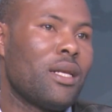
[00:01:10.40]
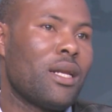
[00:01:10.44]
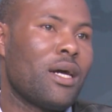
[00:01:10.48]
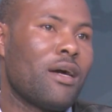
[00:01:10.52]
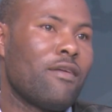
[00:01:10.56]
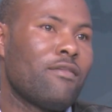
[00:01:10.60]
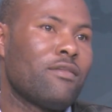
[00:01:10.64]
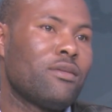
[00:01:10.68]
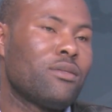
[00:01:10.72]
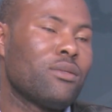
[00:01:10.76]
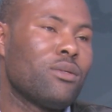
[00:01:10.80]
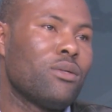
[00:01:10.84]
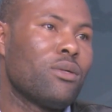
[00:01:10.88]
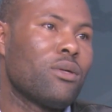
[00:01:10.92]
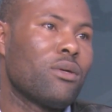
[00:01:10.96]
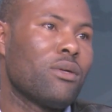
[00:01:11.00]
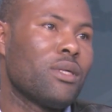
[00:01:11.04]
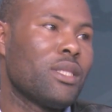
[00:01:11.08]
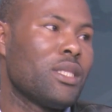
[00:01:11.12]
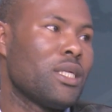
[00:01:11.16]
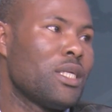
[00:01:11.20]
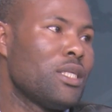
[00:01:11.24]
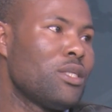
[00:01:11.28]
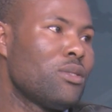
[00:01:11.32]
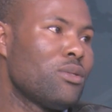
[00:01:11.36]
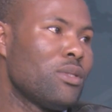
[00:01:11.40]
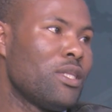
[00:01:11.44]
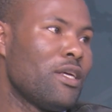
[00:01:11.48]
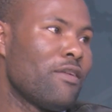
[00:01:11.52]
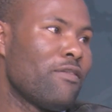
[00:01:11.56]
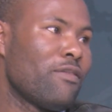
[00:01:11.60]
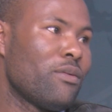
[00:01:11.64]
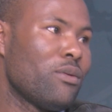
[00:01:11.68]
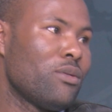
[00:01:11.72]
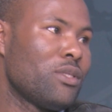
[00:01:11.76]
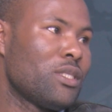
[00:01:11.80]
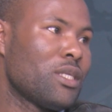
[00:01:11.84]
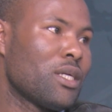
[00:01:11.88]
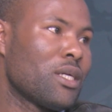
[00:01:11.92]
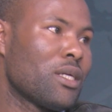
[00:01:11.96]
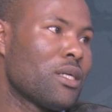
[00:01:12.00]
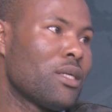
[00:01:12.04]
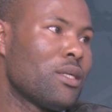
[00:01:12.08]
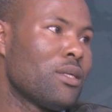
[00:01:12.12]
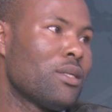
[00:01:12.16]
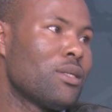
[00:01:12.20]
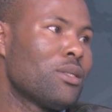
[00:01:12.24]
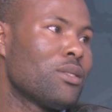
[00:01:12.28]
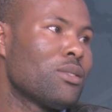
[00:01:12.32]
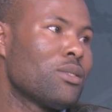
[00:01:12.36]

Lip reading: have to grow into the future. Okay,